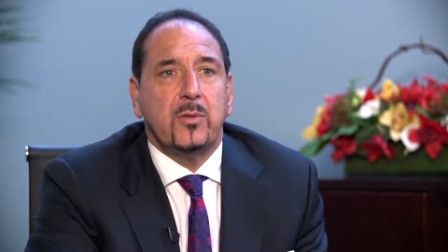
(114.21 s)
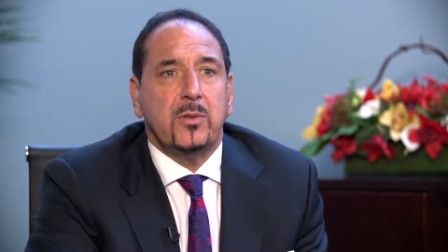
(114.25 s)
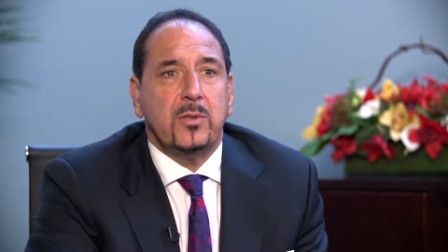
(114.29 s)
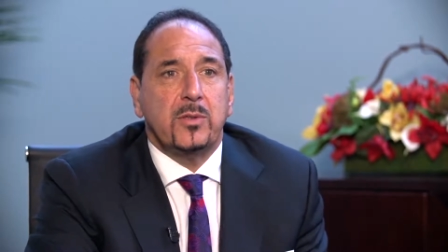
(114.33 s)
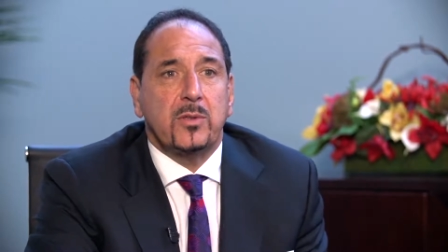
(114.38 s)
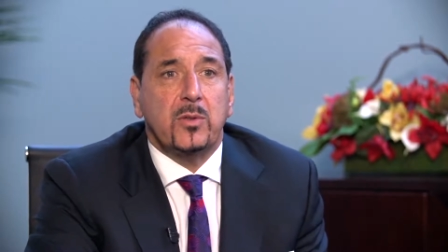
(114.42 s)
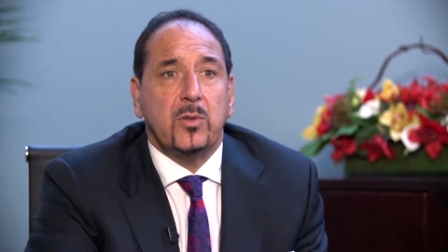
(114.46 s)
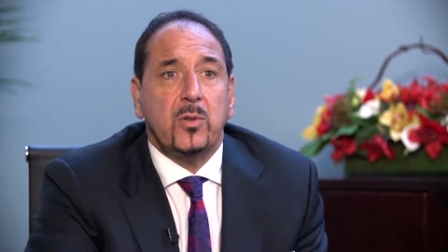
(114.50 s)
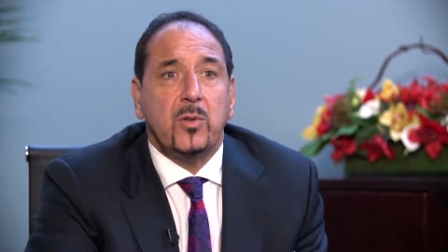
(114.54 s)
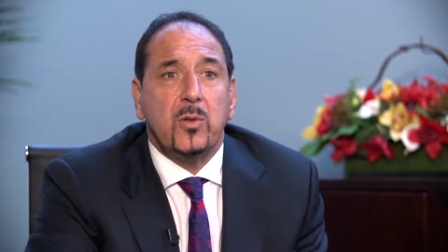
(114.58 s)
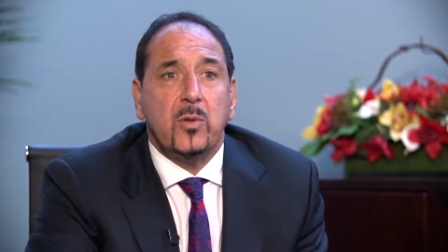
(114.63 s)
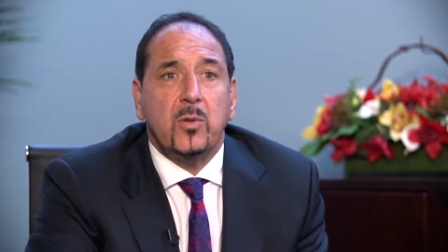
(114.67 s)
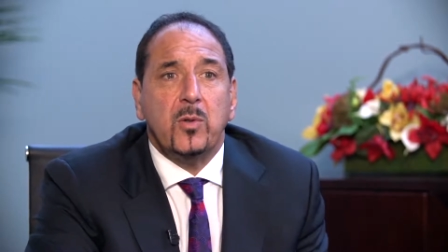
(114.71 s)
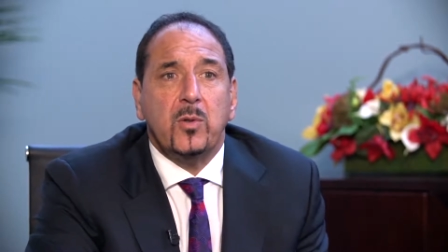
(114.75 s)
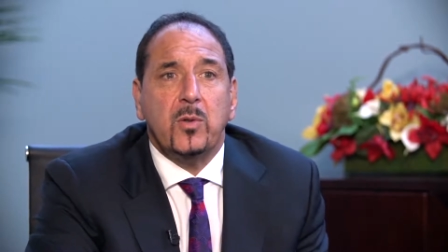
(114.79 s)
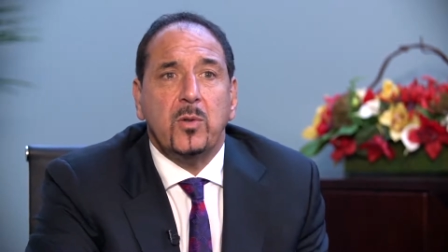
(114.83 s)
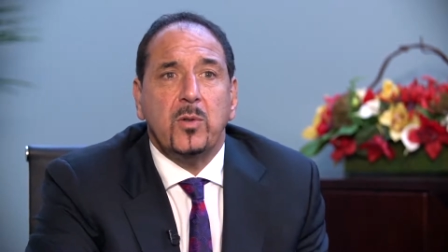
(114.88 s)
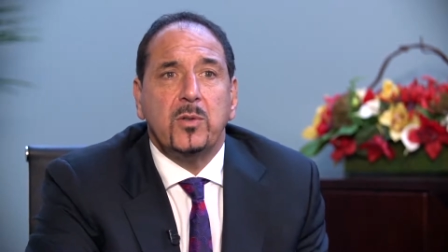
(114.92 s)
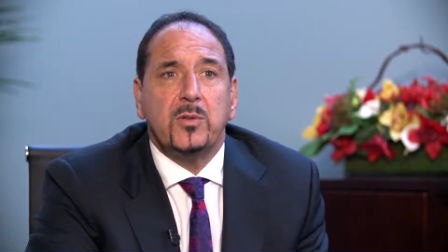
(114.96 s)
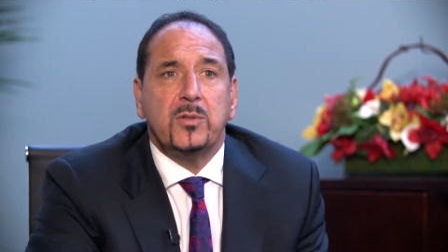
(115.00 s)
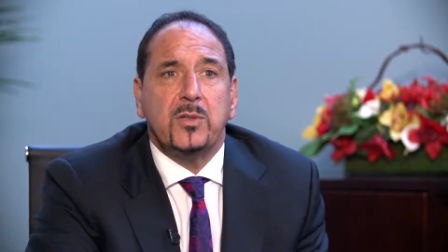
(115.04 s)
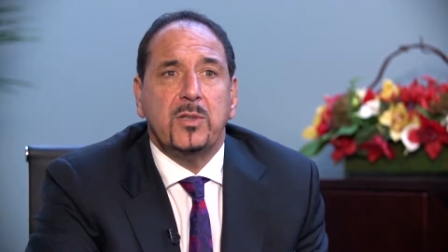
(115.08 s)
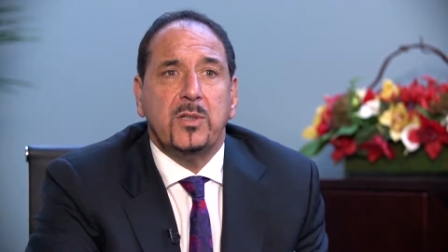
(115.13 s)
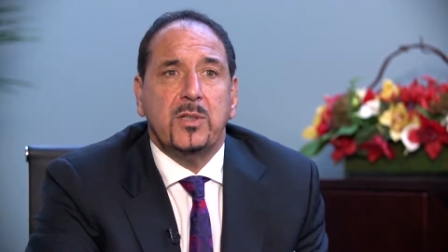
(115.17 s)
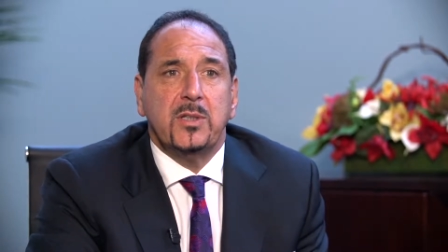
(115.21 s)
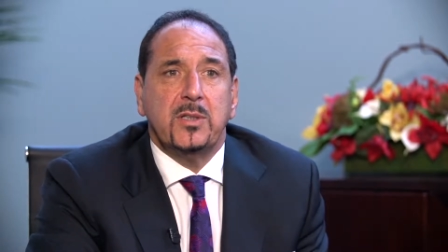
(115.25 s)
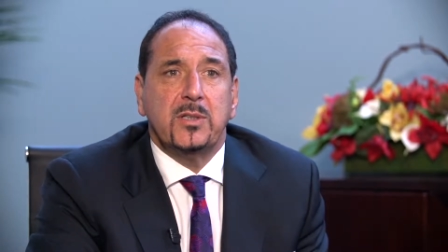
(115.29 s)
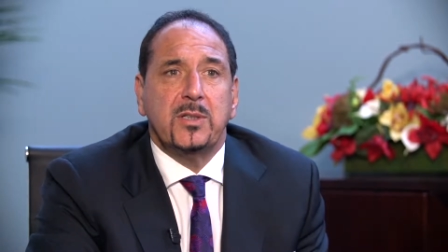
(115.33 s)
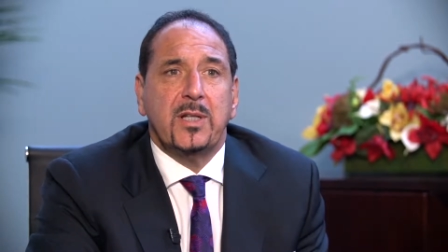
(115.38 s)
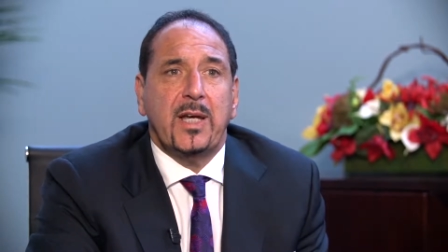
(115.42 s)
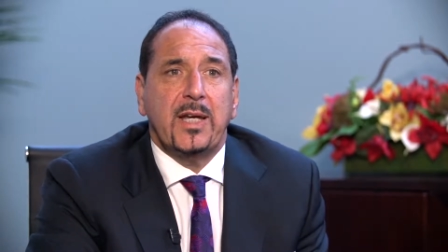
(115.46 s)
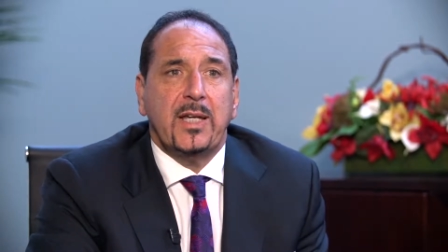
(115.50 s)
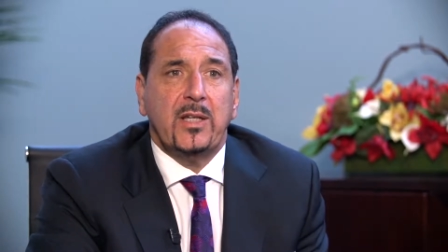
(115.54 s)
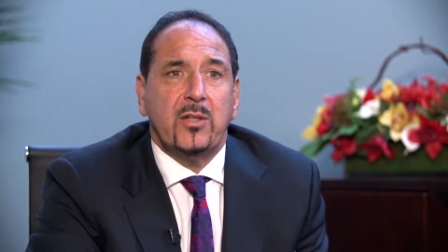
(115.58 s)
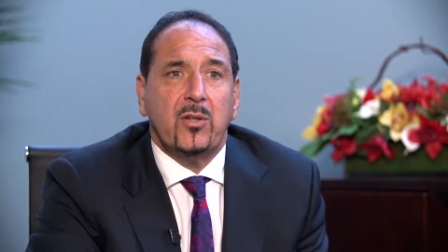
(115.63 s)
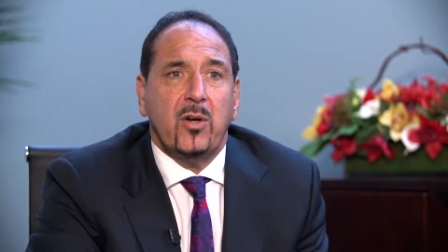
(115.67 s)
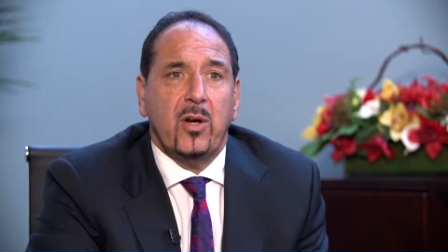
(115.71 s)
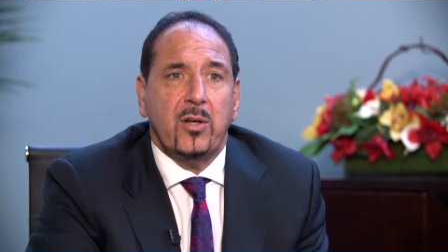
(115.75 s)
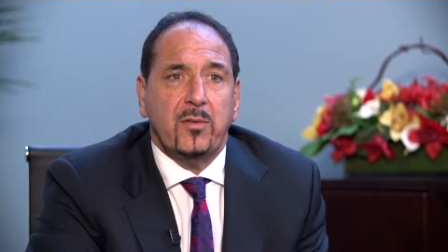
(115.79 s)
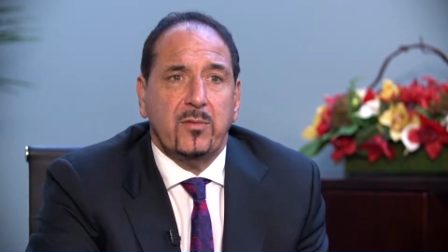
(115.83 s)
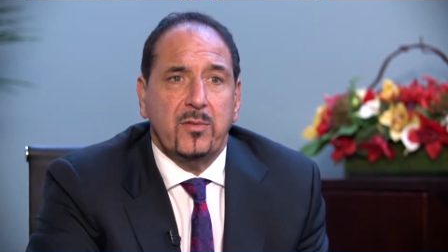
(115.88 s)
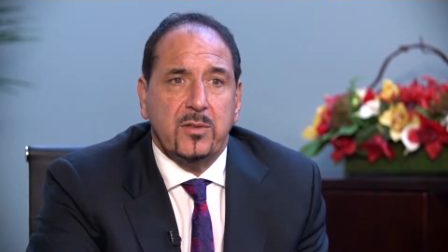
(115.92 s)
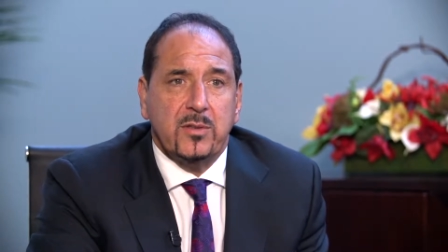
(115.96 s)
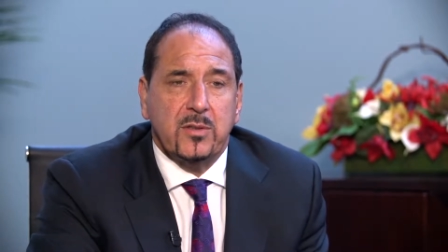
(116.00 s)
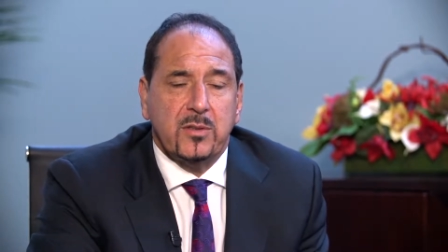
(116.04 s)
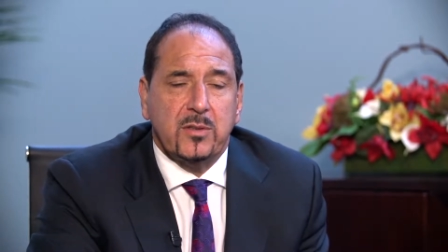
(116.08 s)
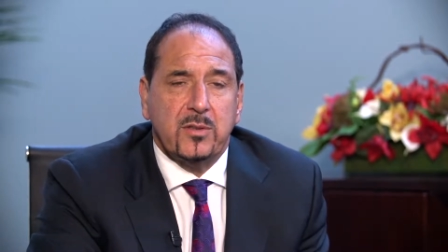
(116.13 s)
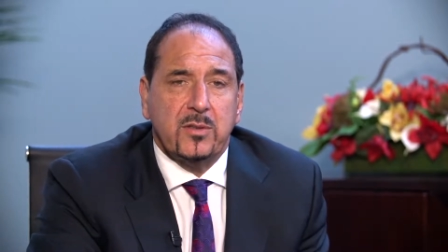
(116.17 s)
his calls and his late night
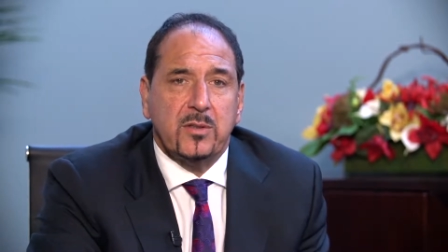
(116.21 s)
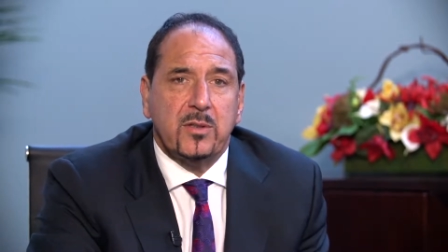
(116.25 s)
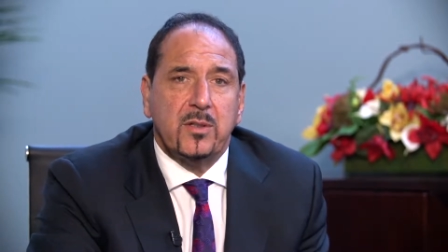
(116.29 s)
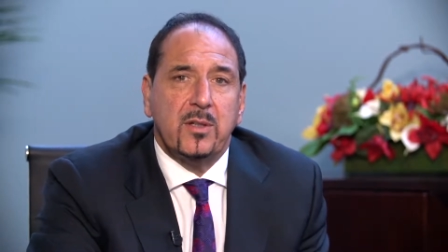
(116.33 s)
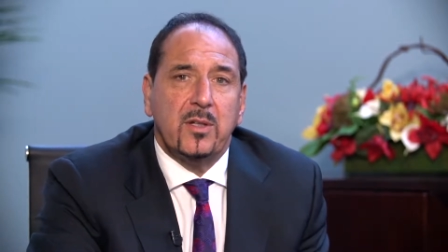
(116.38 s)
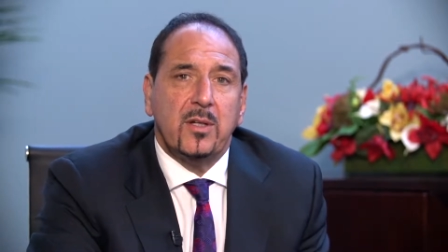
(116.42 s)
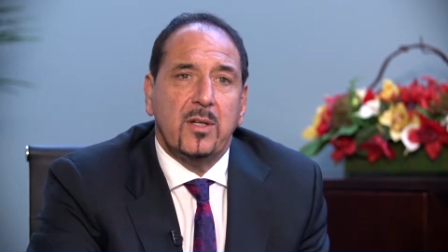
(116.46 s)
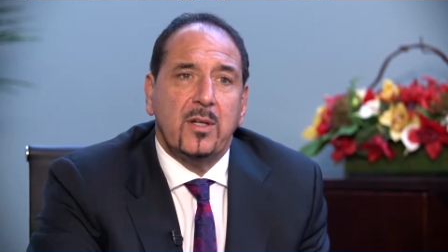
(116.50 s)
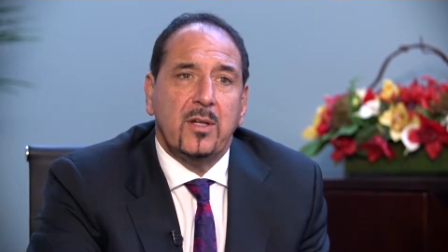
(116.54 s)
visits.